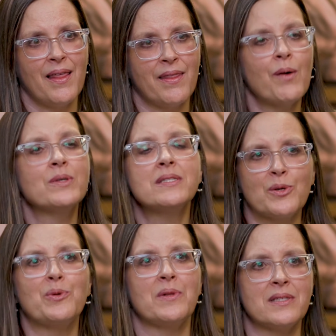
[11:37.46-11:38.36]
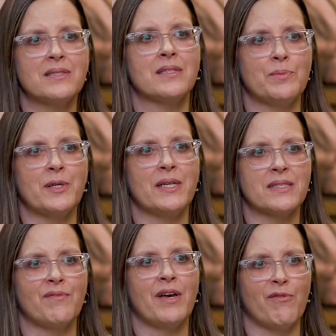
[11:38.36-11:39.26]
that was the coolest
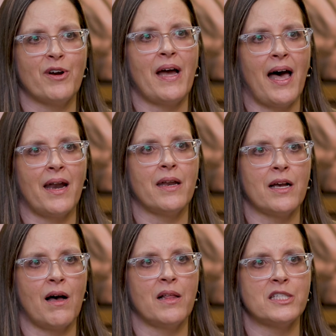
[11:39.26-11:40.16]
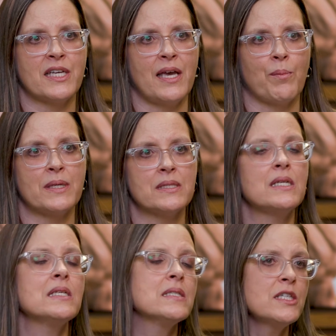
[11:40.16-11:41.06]
experience I've ever had on a college campus.
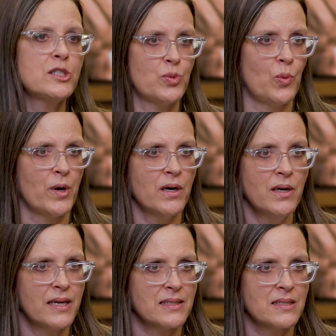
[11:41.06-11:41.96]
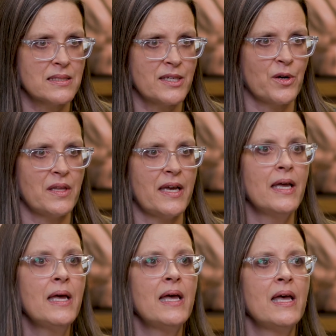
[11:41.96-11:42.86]
It isn't a tour necessarily.
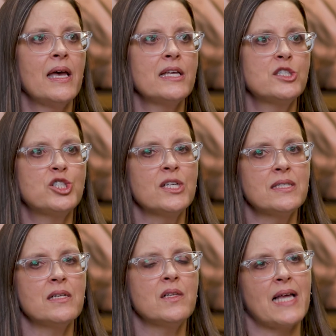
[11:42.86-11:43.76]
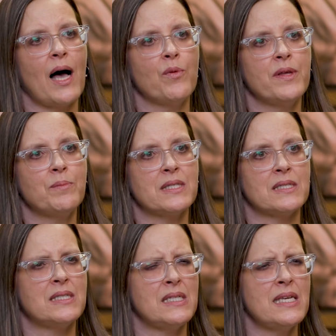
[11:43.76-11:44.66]
It's just to allow them to
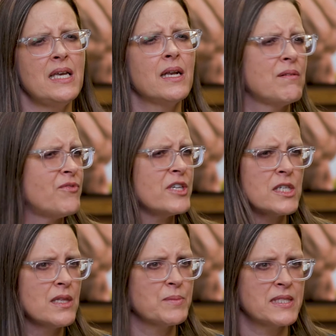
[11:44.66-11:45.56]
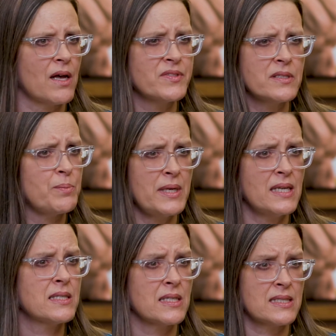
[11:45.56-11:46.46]
see and envision themselves as
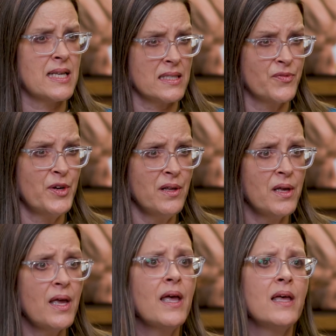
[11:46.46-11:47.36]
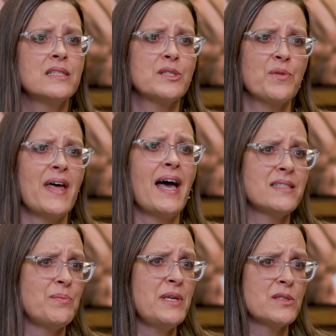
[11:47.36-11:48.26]
being successful. So that
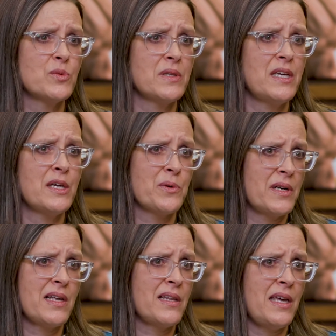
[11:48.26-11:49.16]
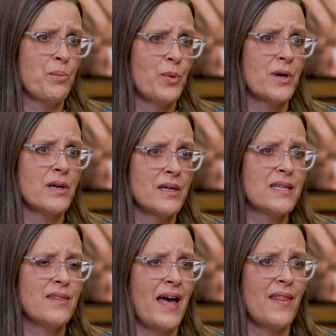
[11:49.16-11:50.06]
to me is really critically
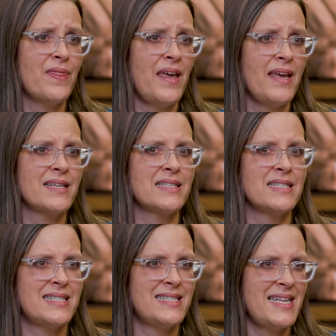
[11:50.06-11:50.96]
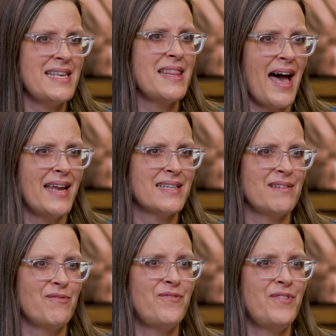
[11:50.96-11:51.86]
important, that they get to see that
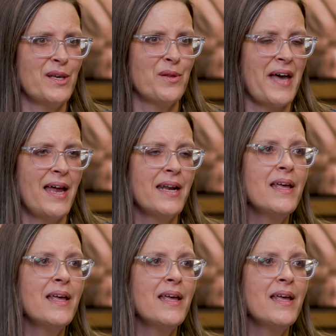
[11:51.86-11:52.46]
and feel that.